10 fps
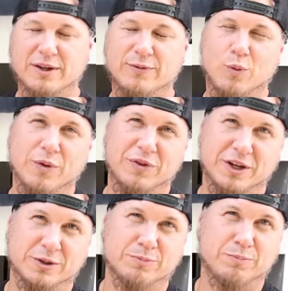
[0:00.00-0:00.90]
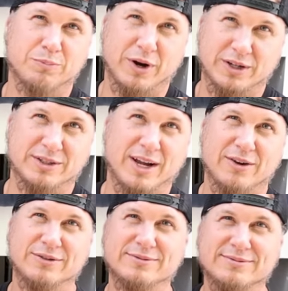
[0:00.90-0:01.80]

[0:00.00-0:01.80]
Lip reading: if one thing breaks down.